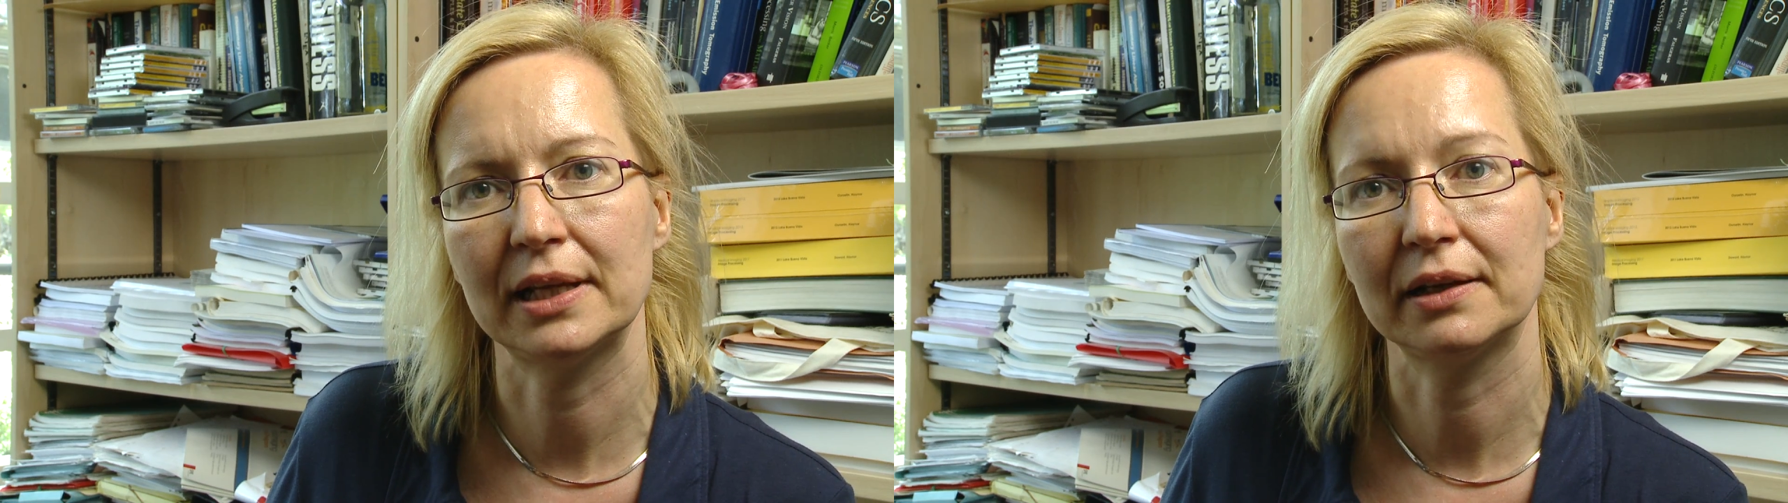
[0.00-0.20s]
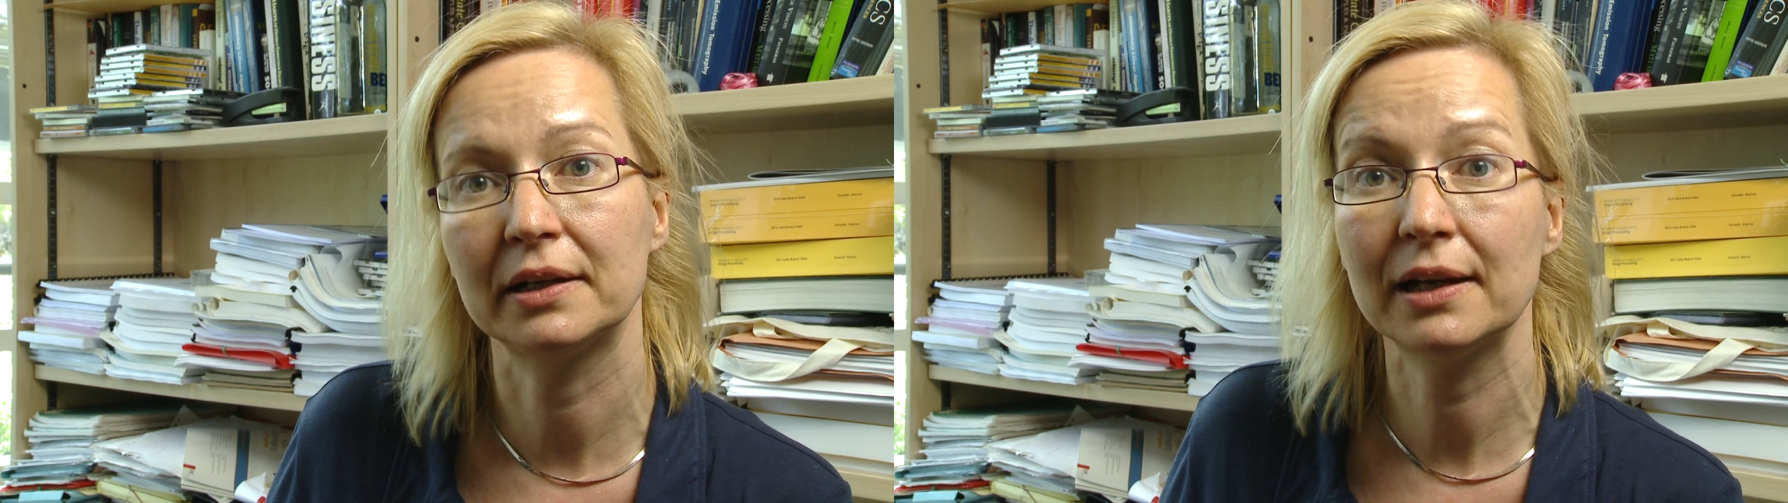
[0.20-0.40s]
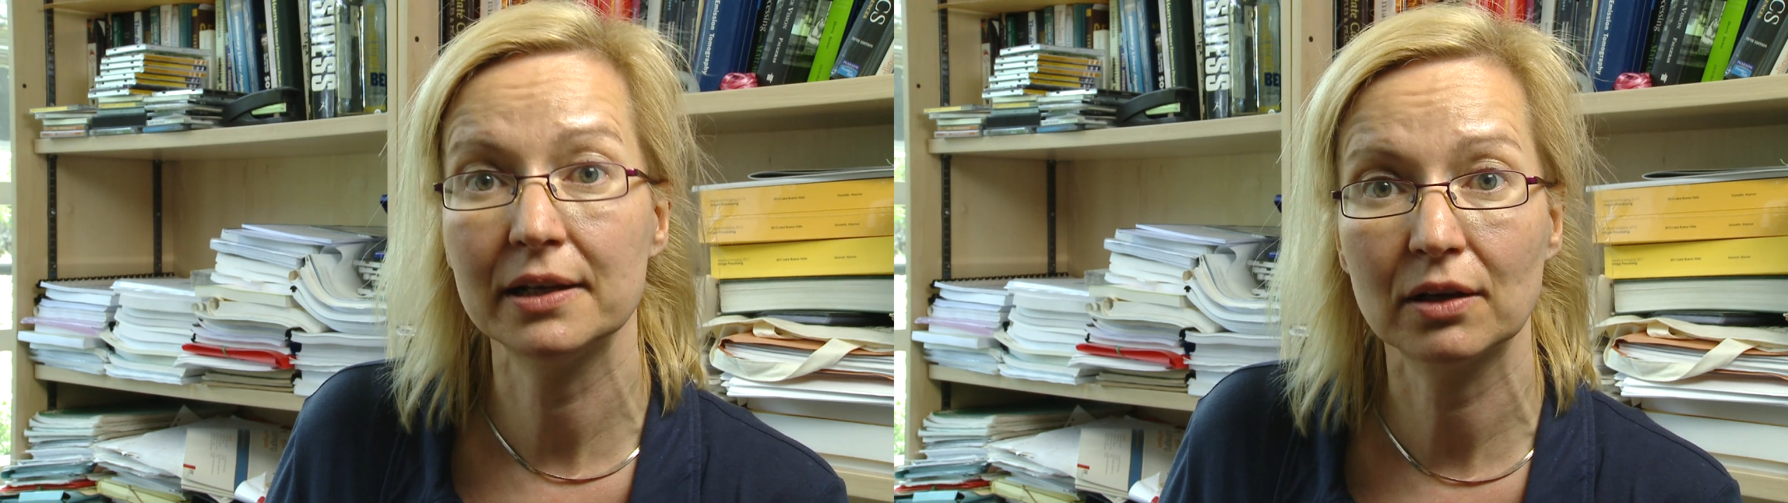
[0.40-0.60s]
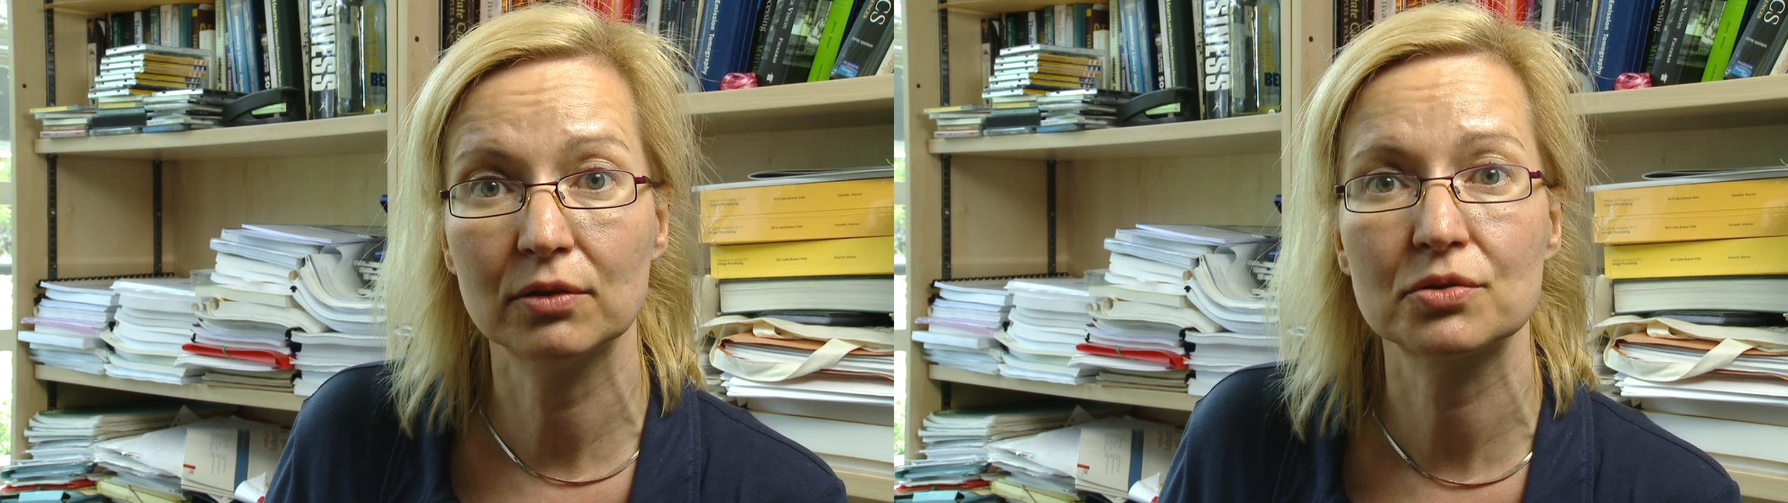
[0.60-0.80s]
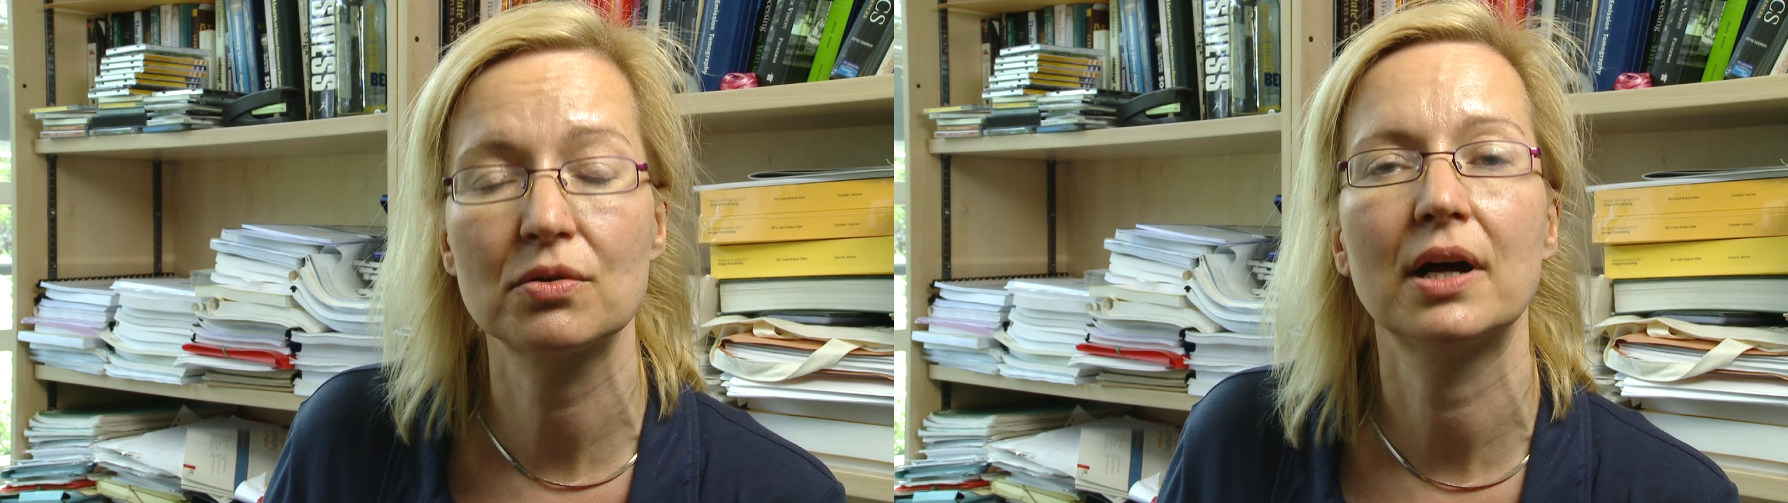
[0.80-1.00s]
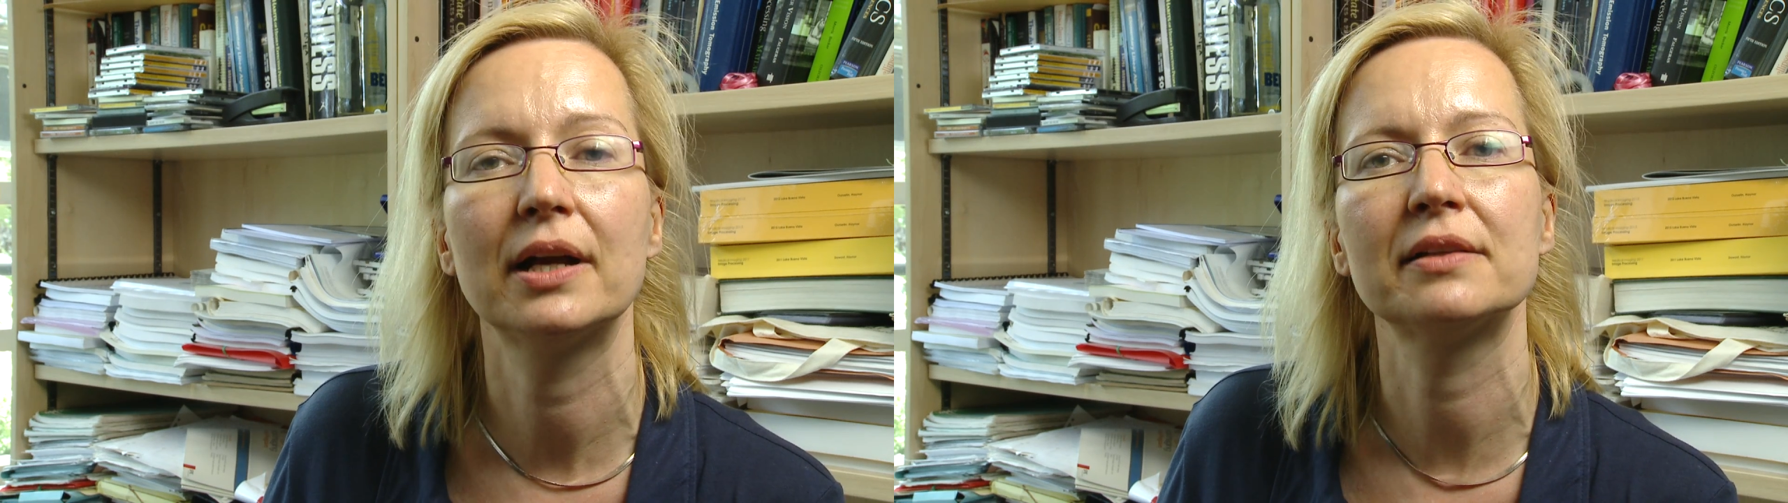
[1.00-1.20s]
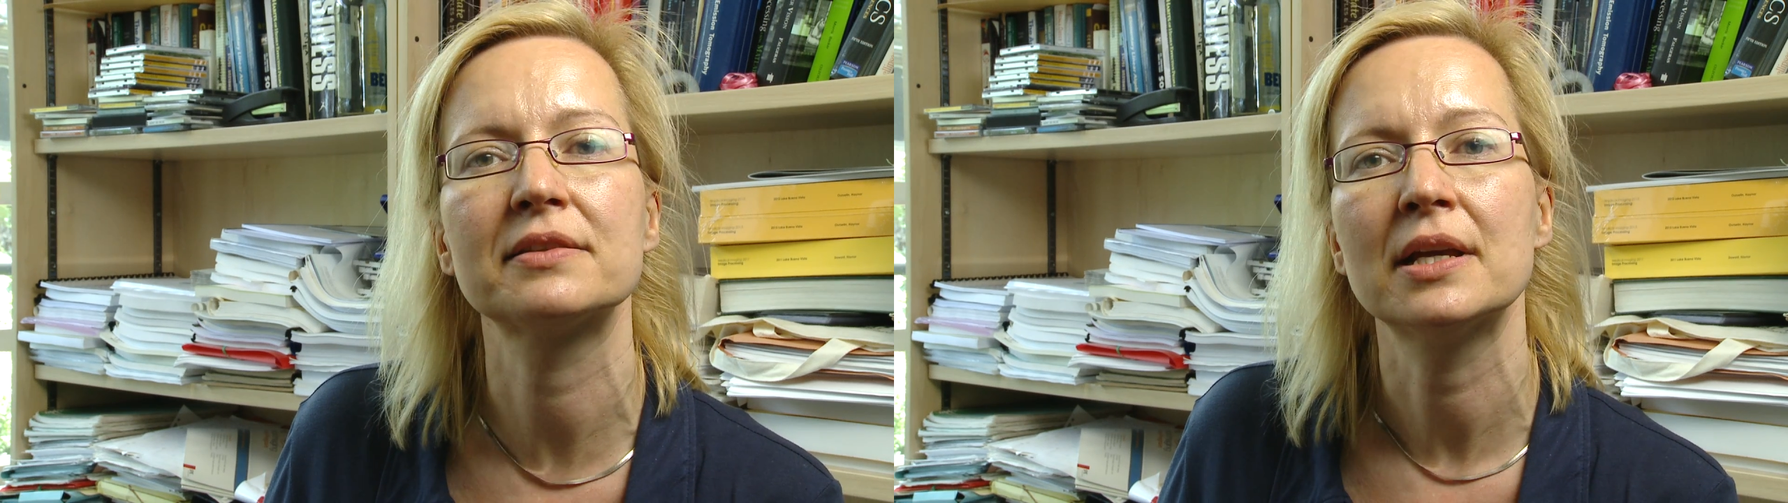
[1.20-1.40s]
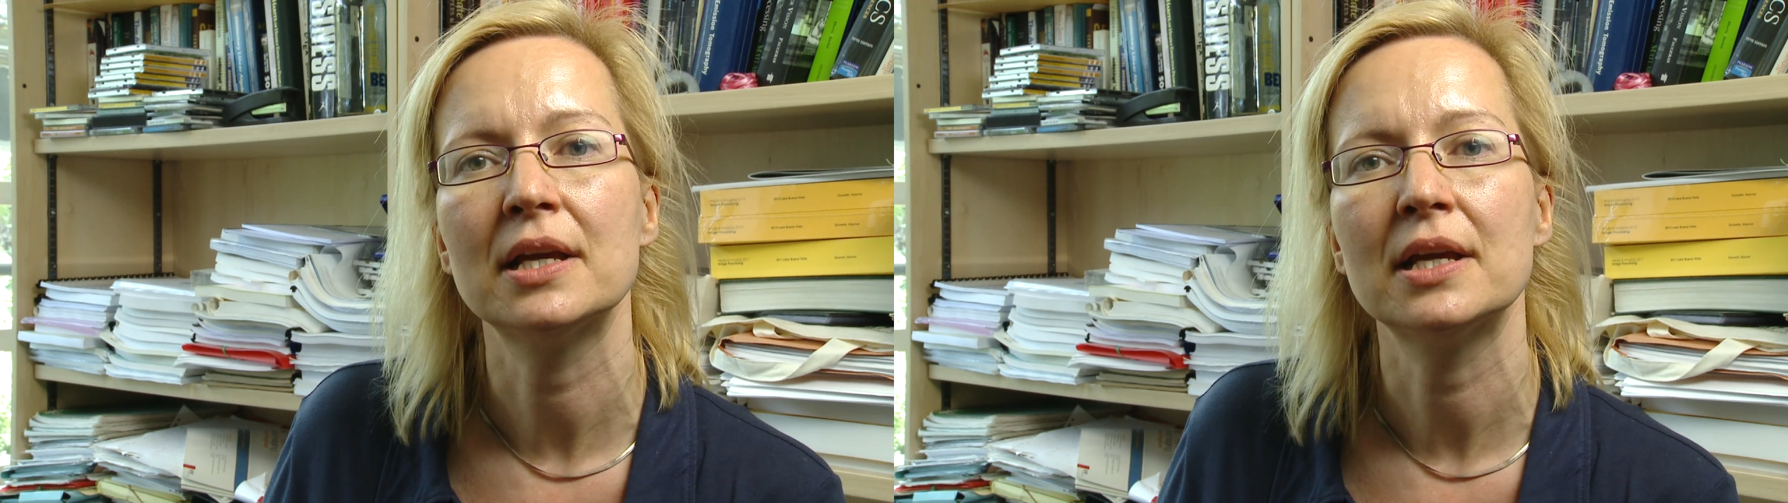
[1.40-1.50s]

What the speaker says: in clinical trials